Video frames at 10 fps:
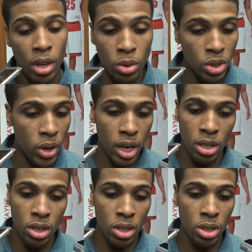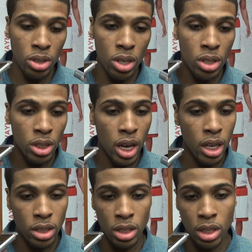It was great. You know, Coach told those
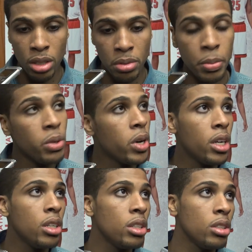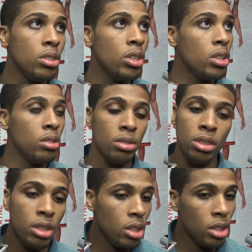guys to be ready, you know.
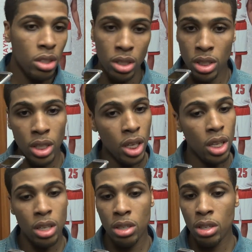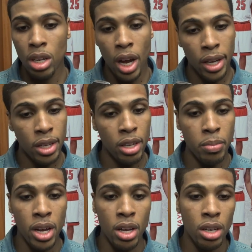And I think
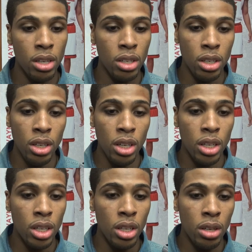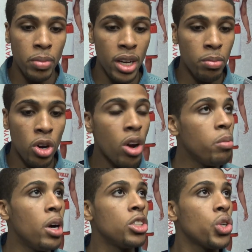by them
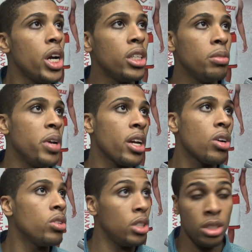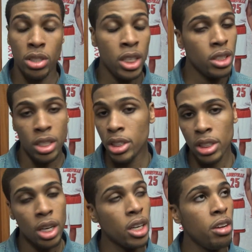guarding Montrez and Mango, they're
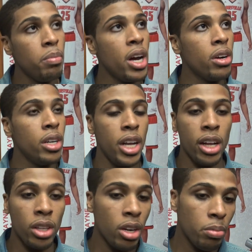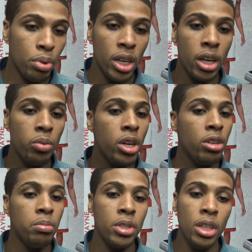just going to get better. And out there playing with
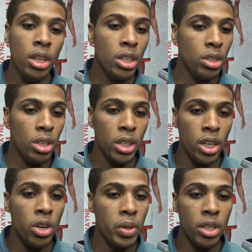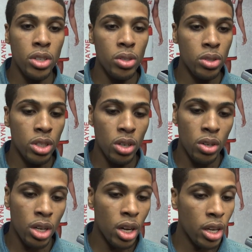them, you know, they know what to do.
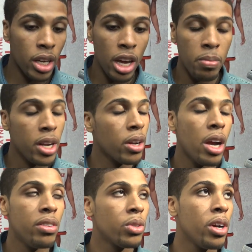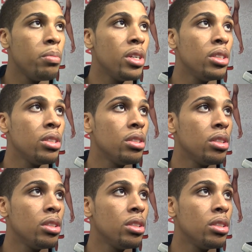So he came in and gave us great minutes.